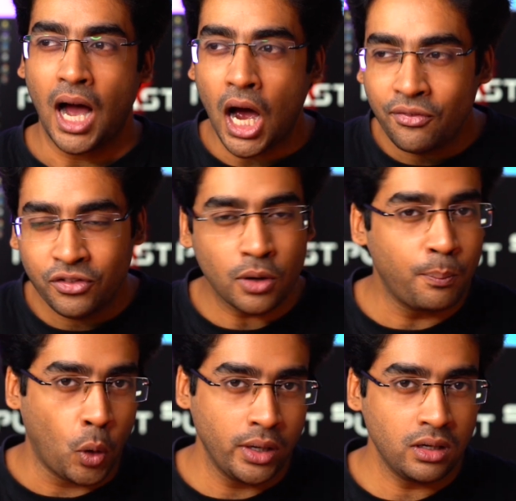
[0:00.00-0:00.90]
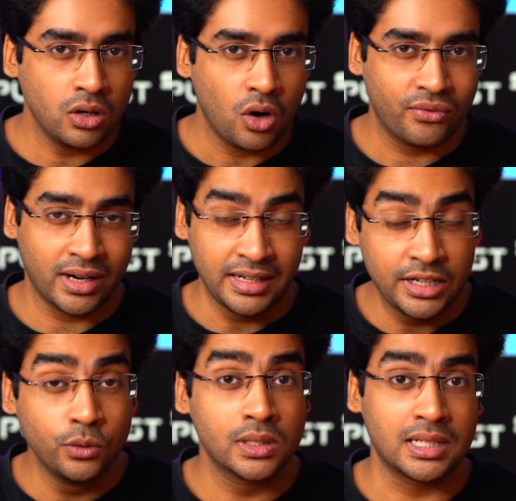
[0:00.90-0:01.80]
after a point of
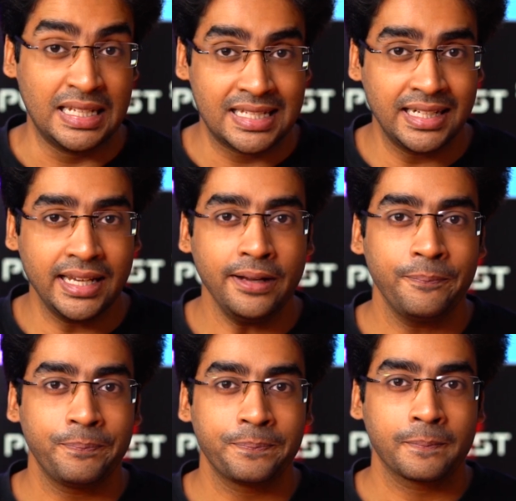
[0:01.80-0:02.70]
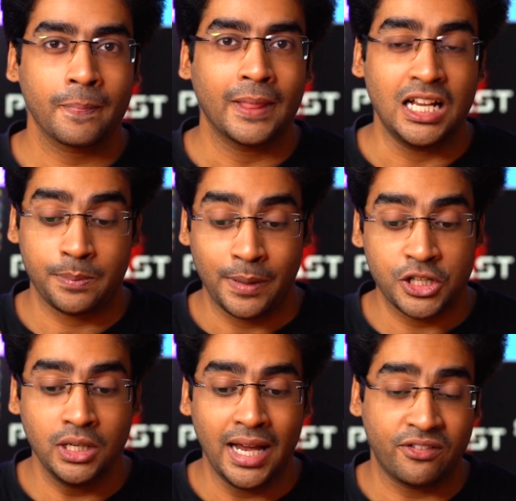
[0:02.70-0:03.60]
continuous listening,
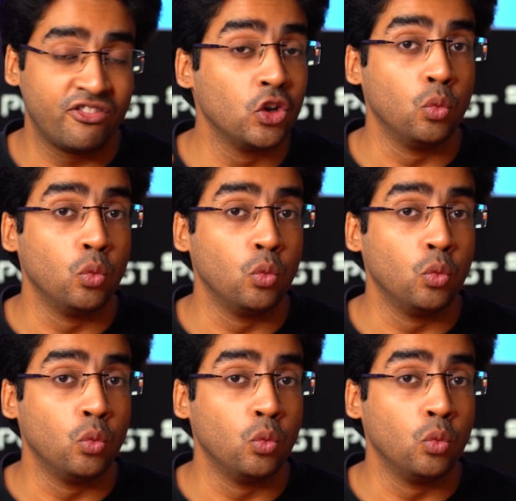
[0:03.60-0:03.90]
especially at full